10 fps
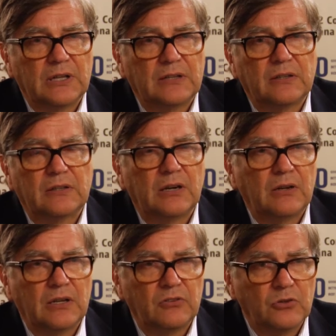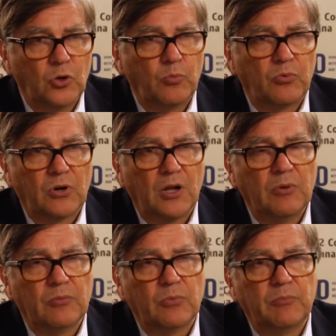that there is no
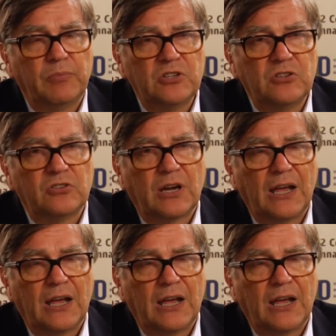problem when patients are